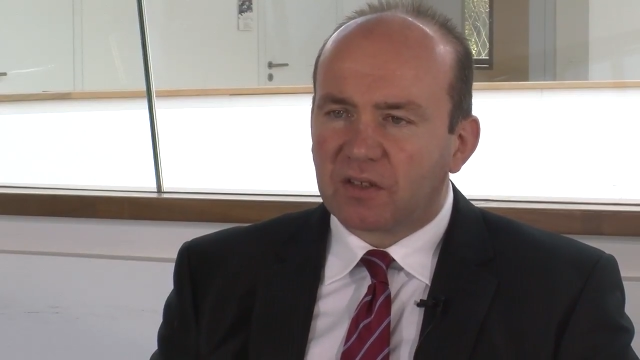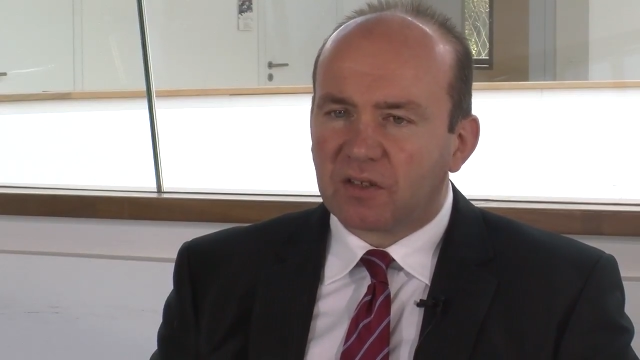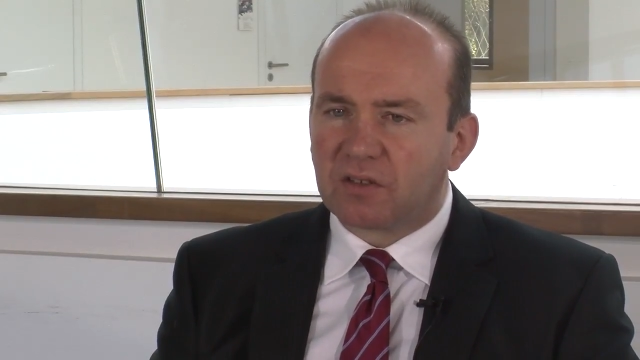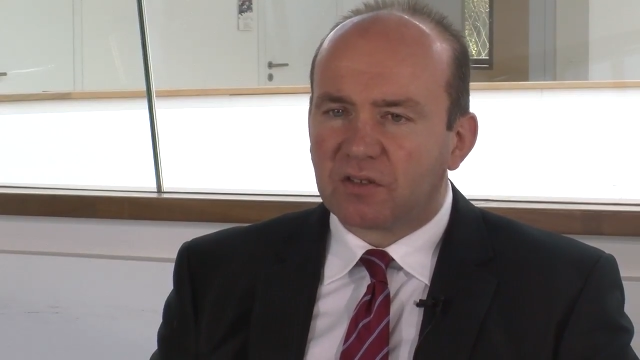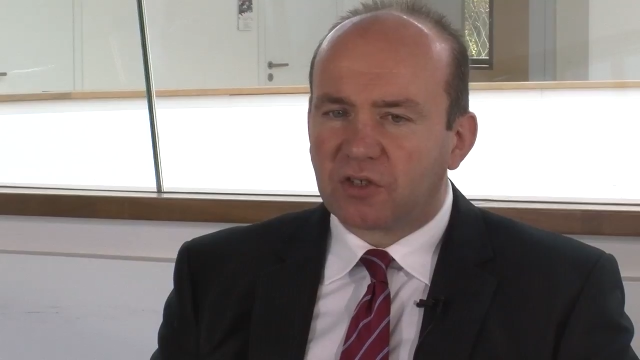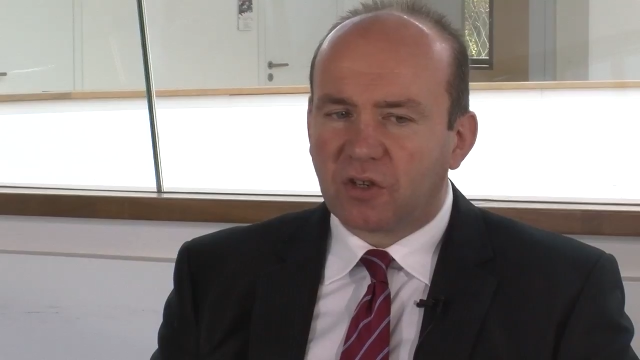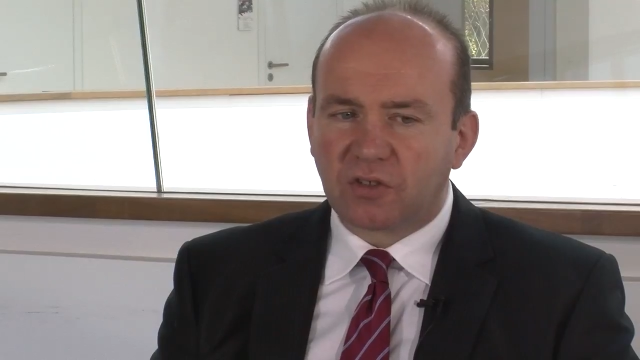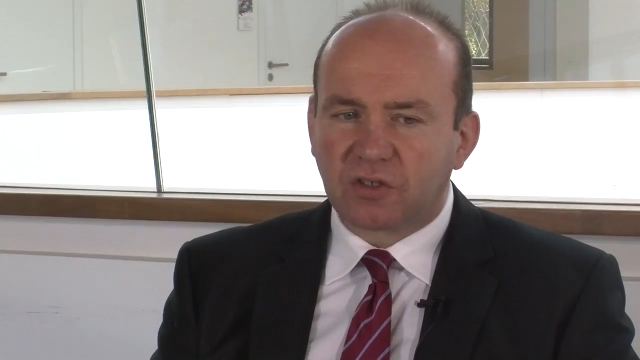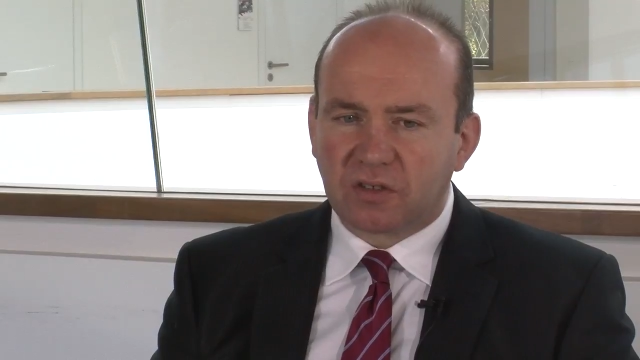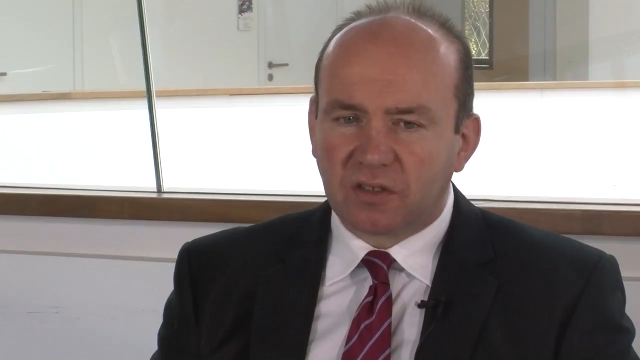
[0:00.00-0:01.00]
that the
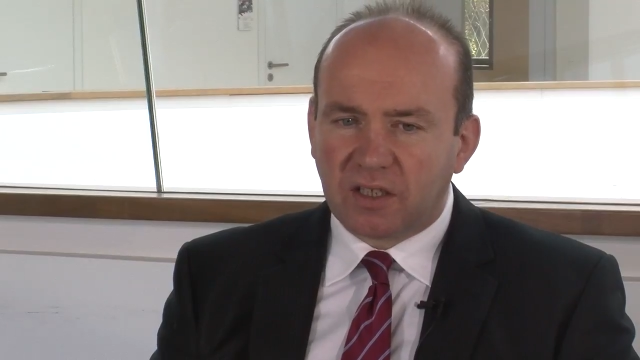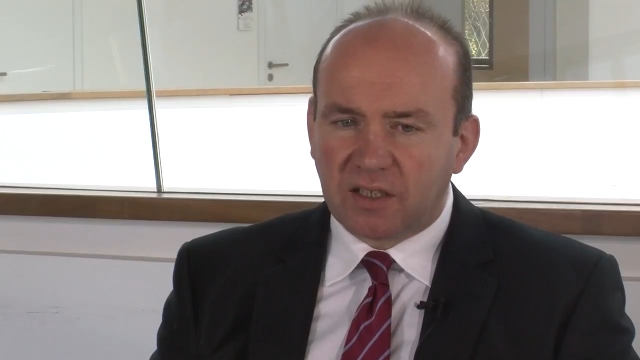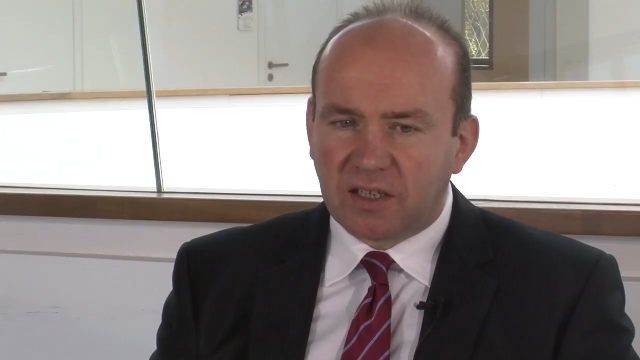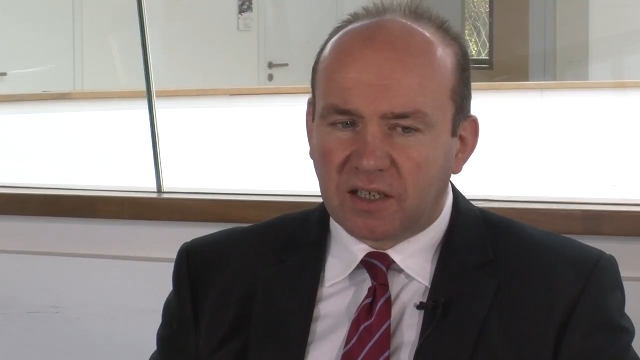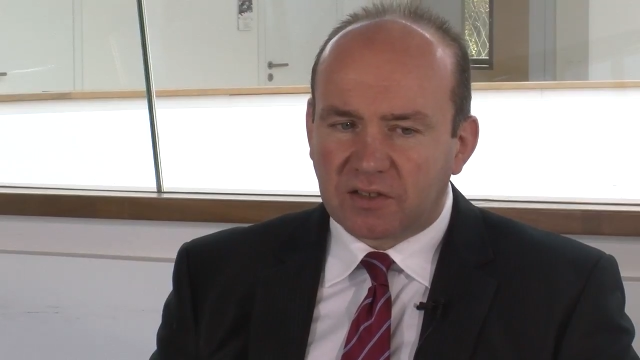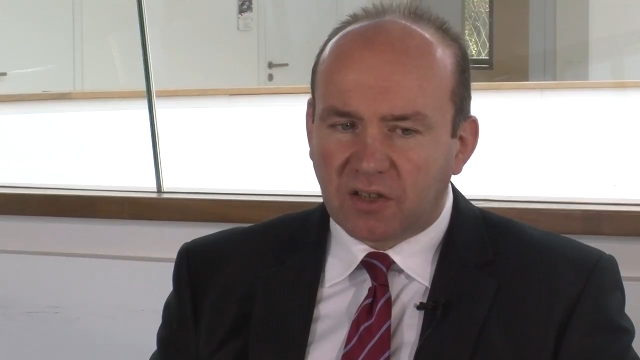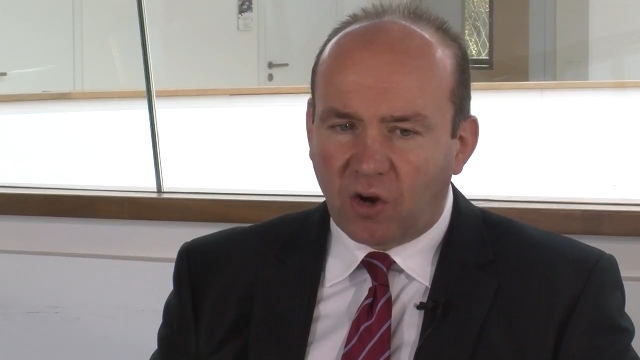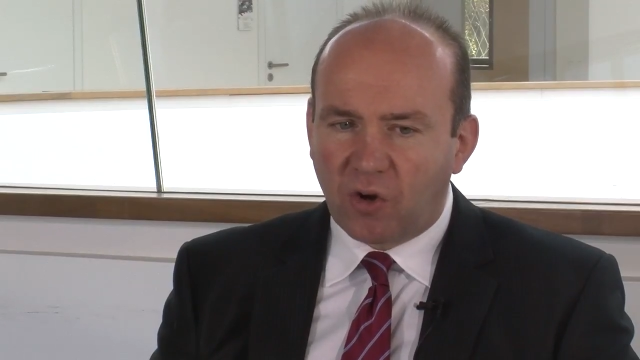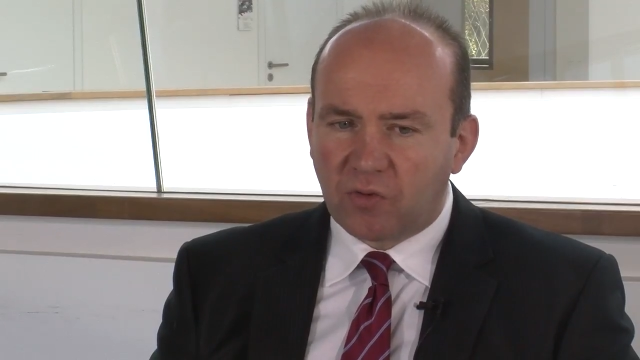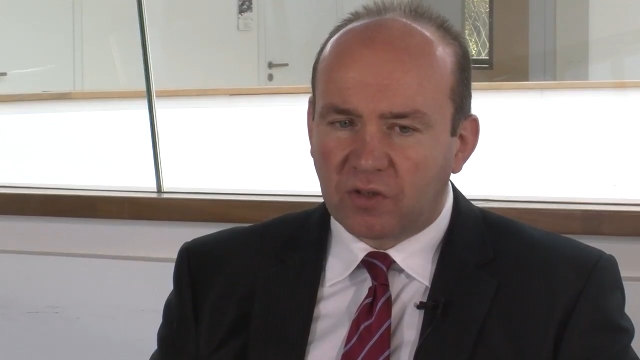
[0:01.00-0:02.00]
church in its
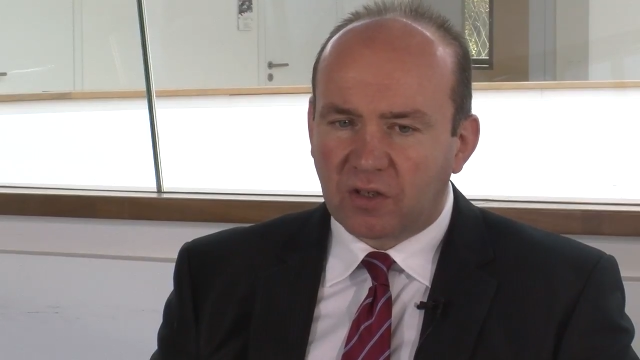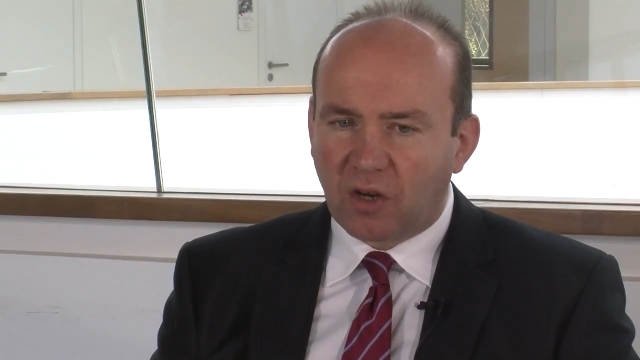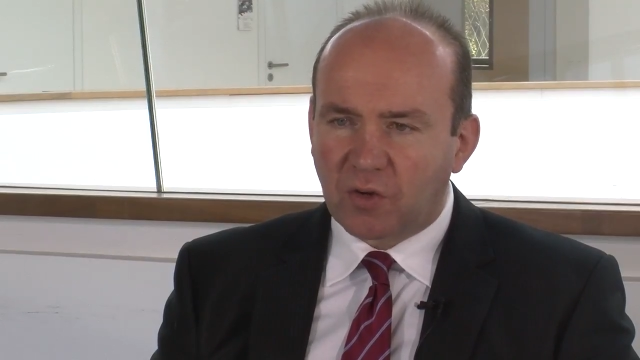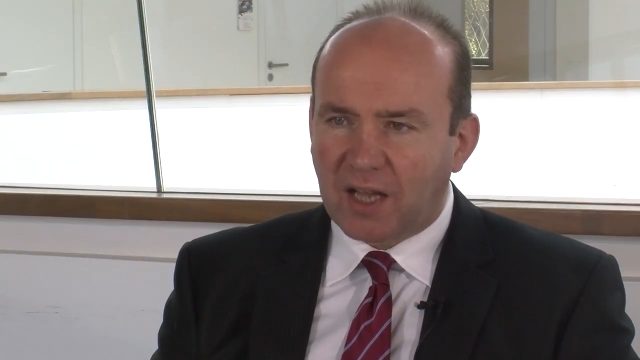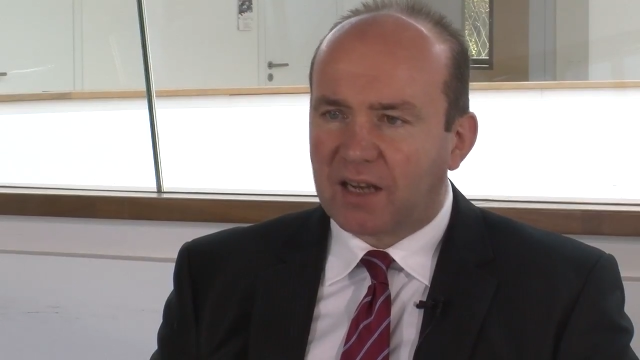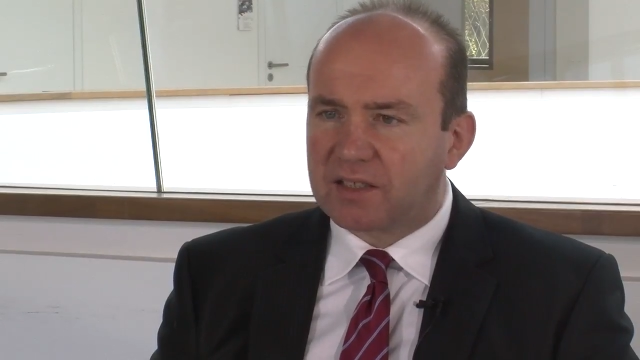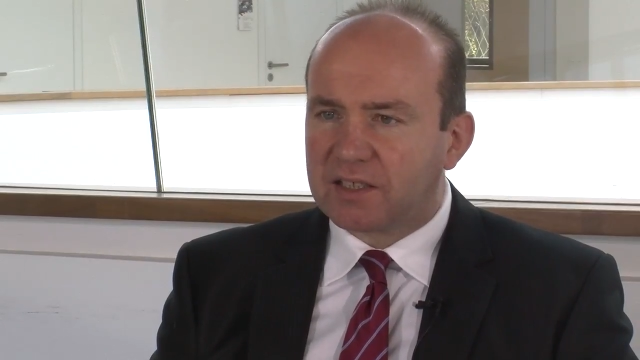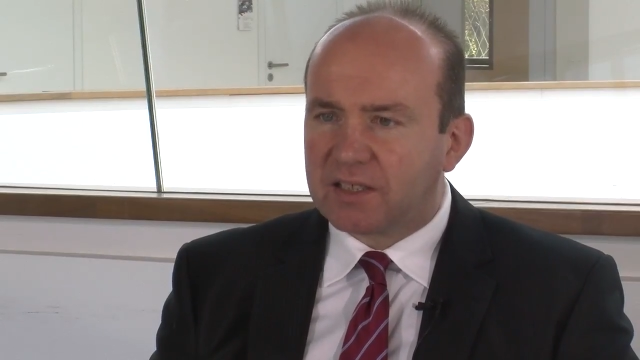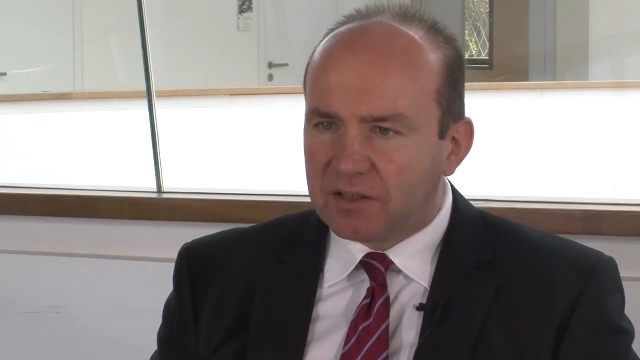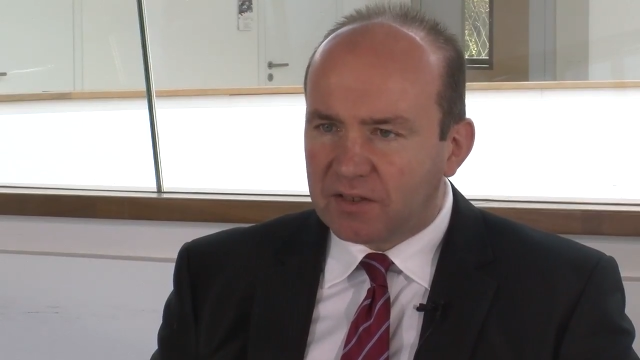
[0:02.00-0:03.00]
own
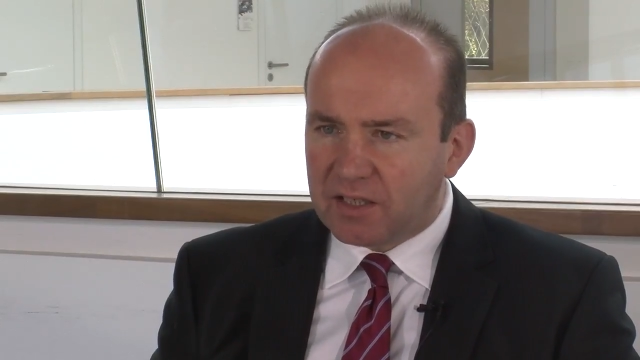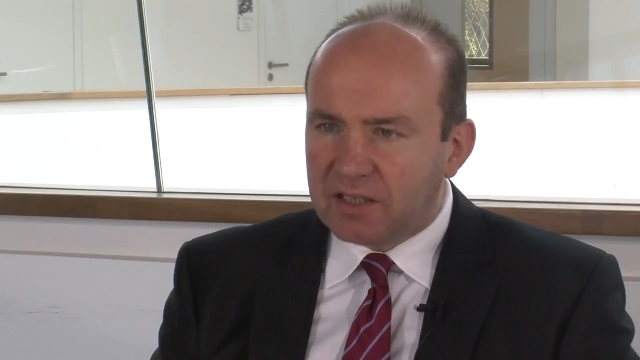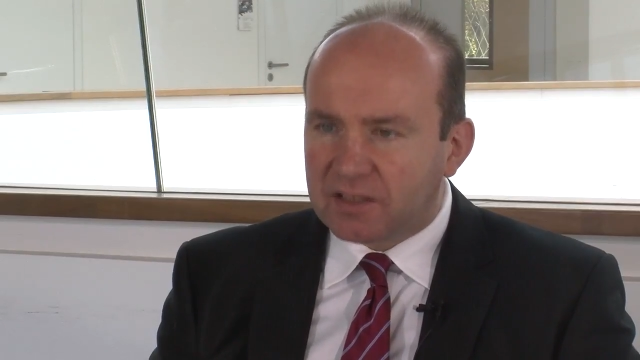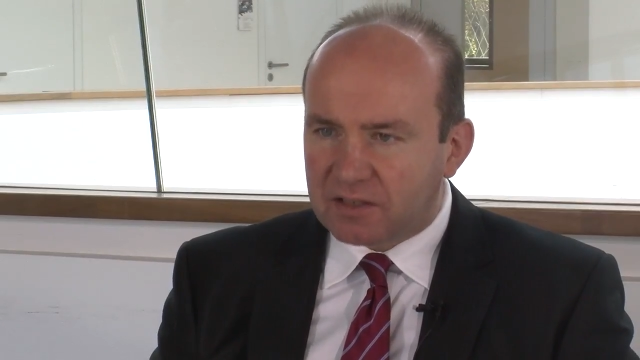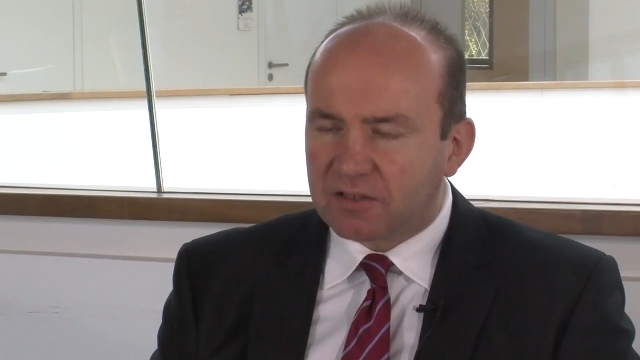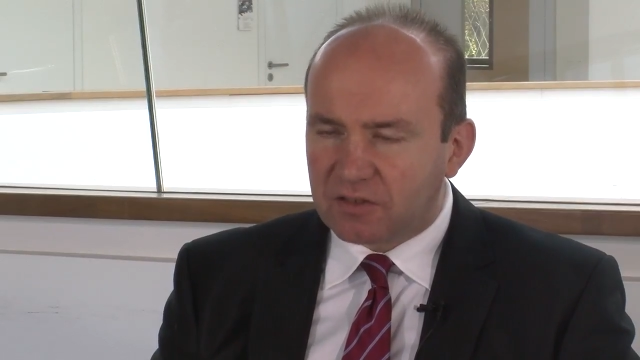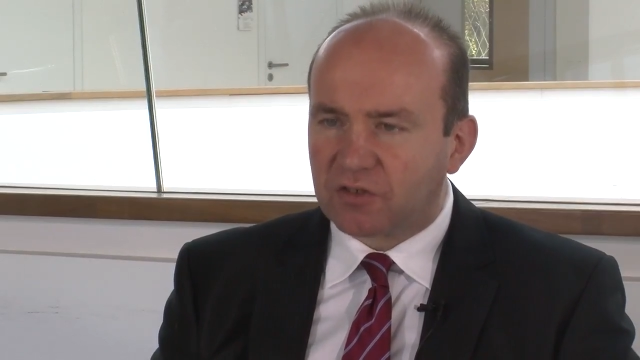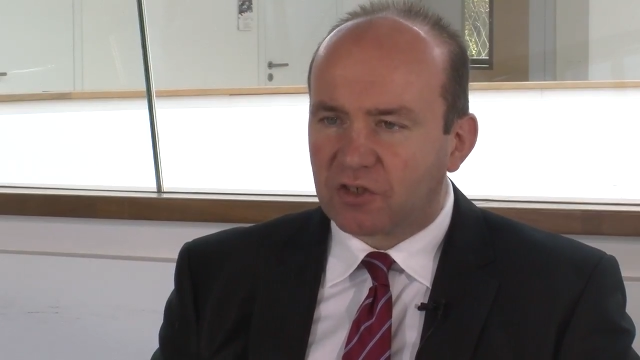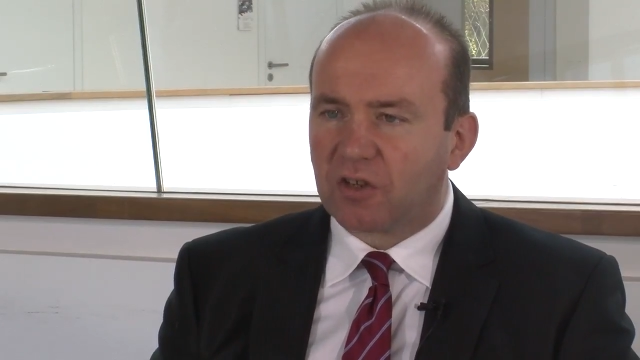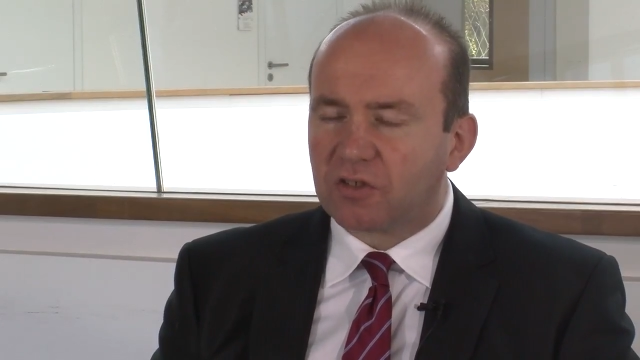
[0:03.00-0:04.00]
locality is
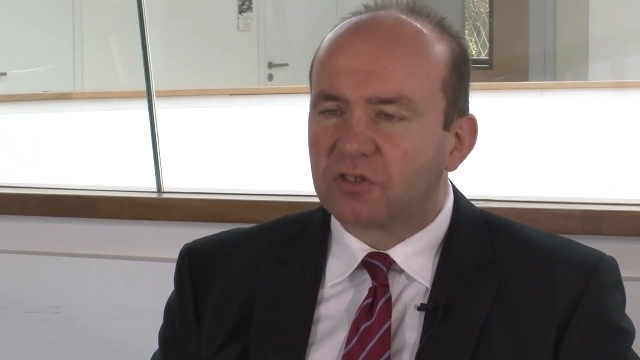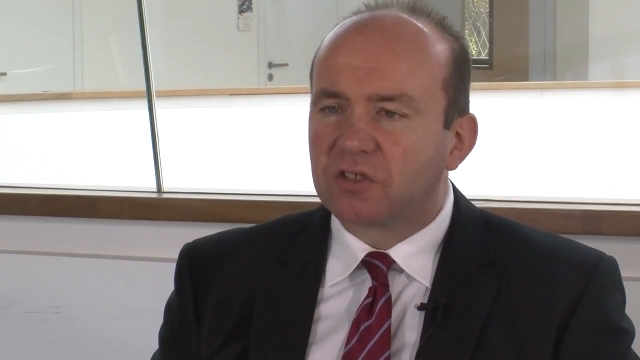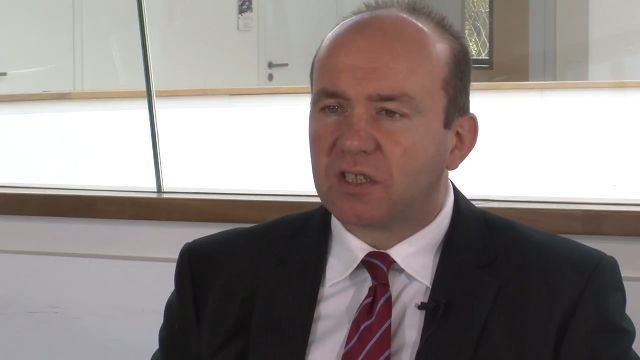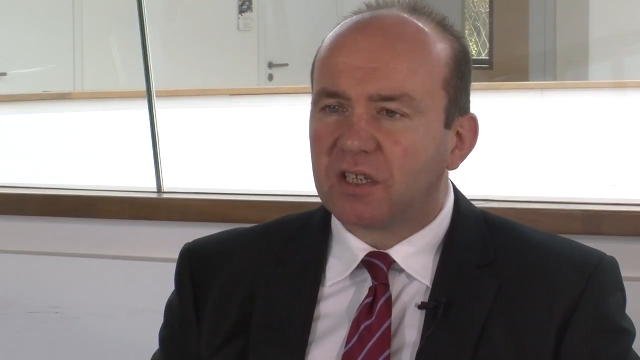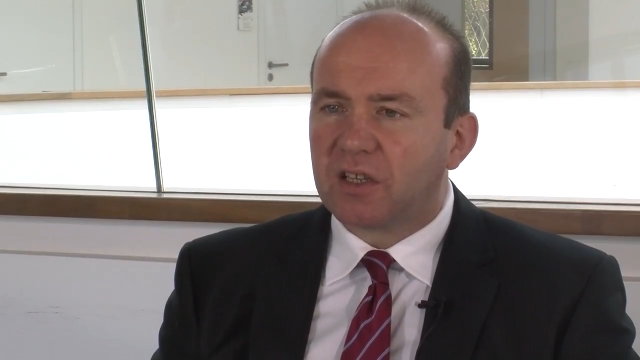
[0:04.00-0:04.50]
the church,